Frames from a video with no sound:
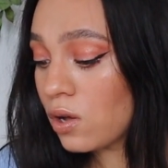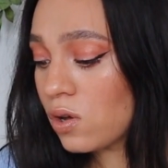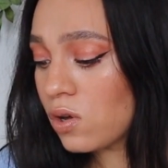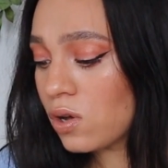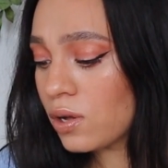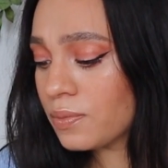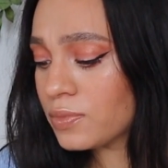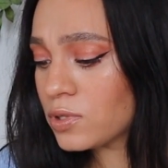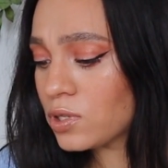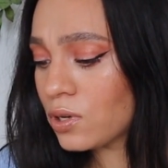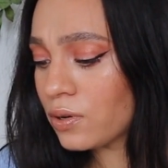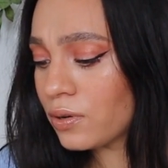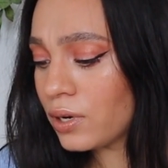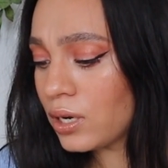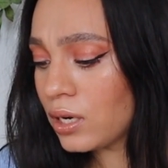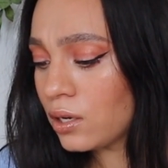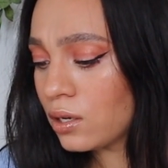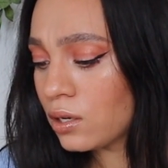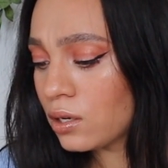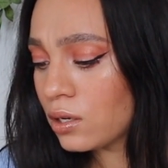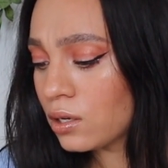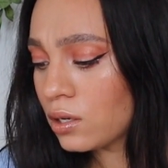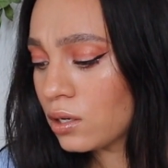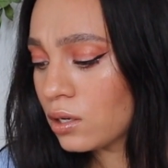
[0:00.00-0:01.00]
Oh, I'm
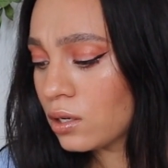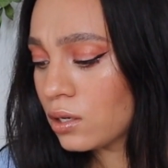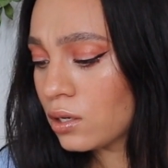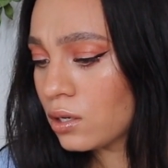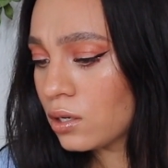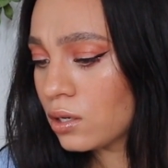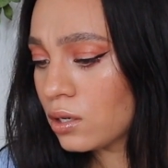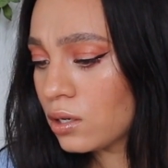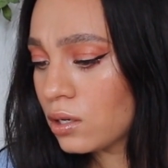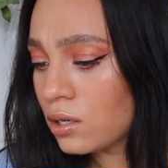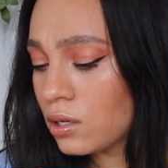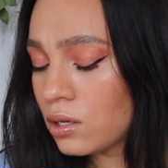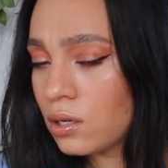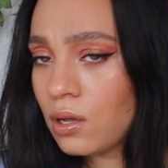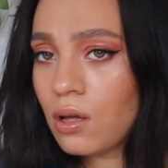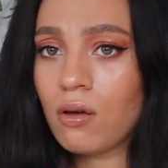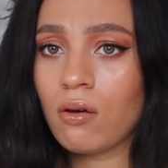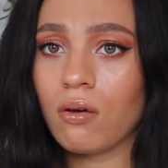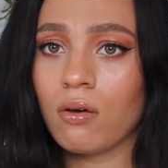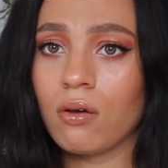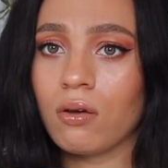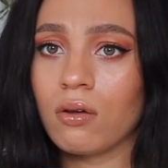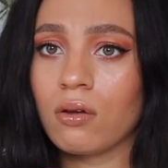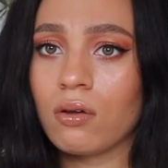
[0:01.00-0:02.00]
sorry.
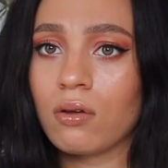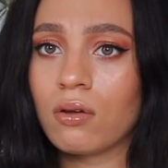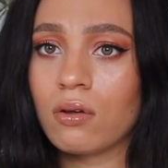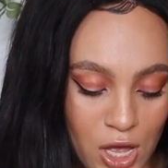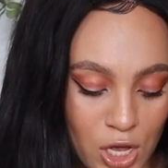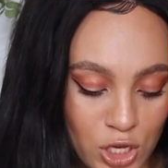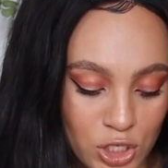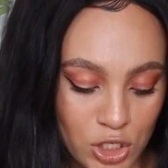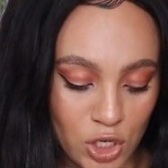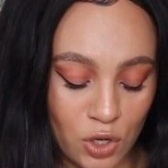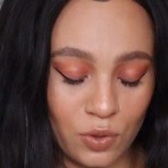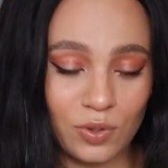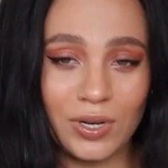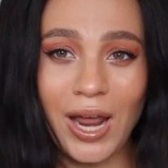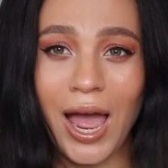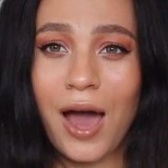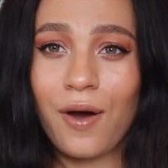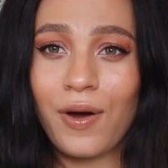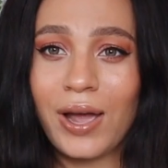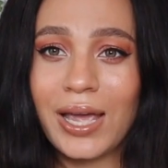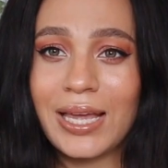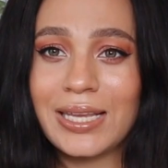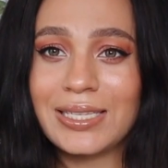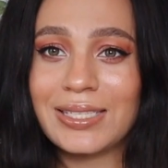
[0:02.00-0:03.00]
Oh. So
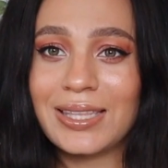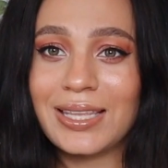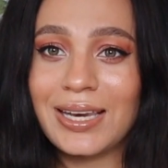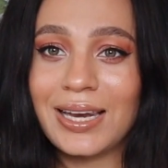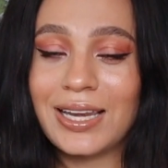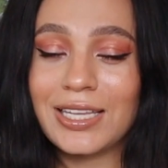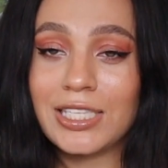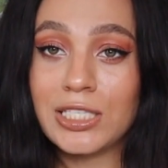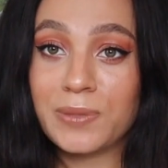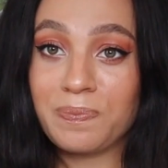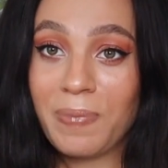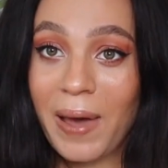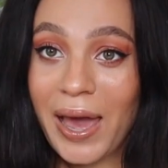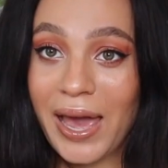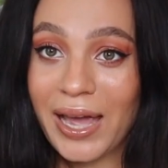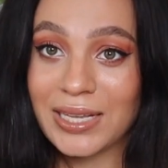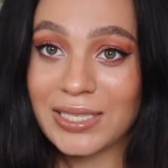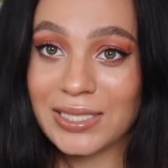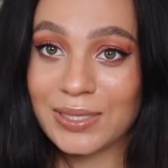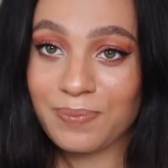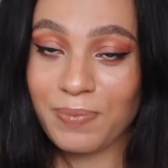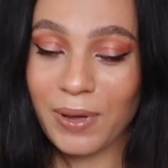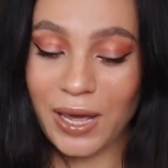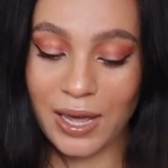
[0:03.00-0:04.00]
now is the Les
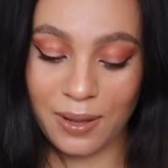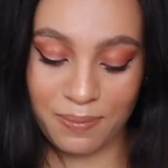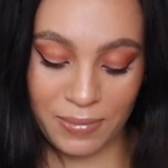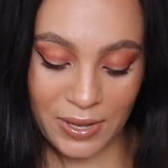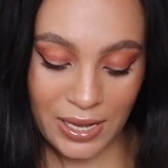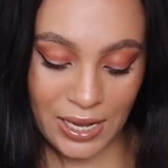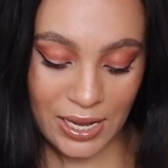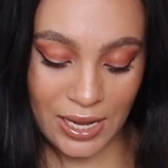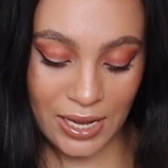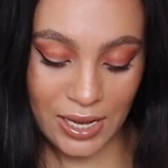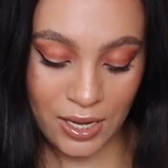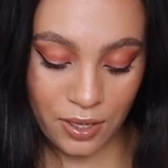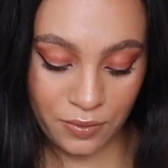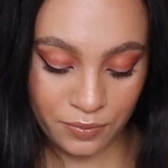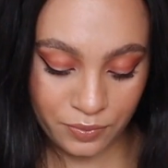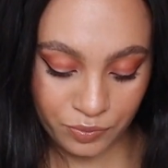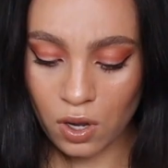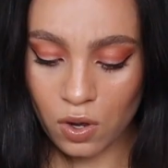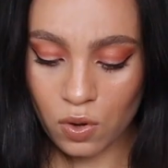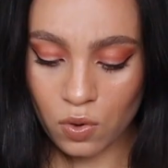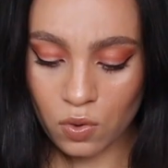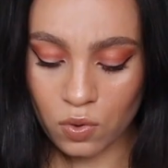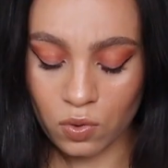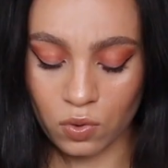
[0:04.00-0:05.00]
Specs, baby.
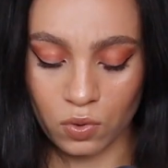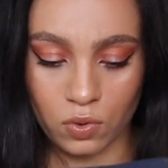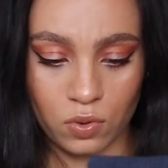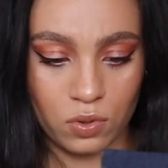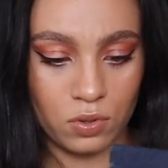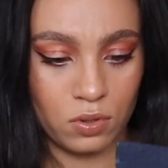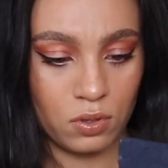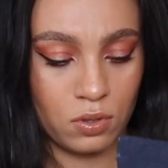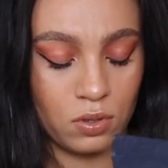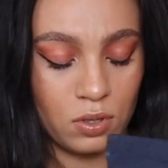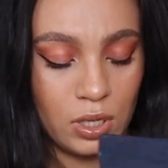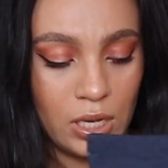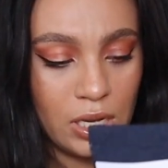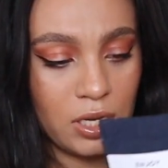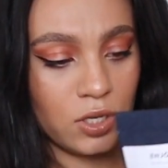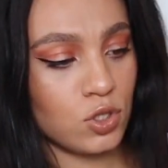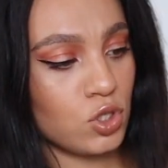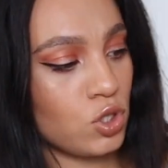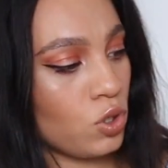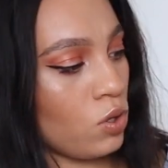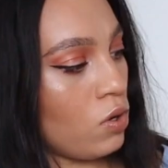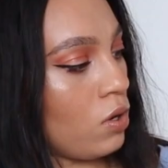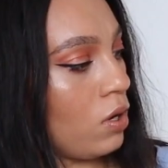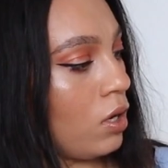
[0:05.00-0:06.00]
Oh,
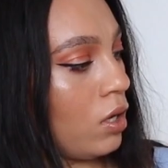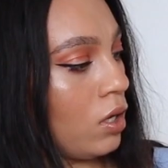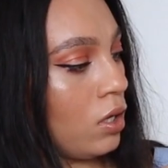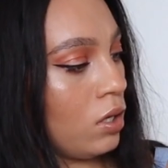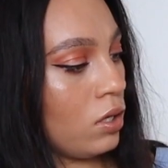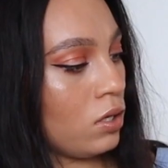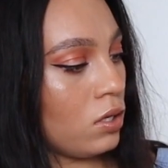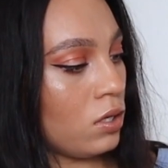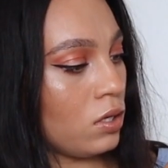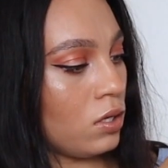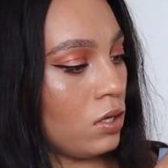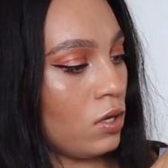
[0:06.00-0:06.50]
enjoy.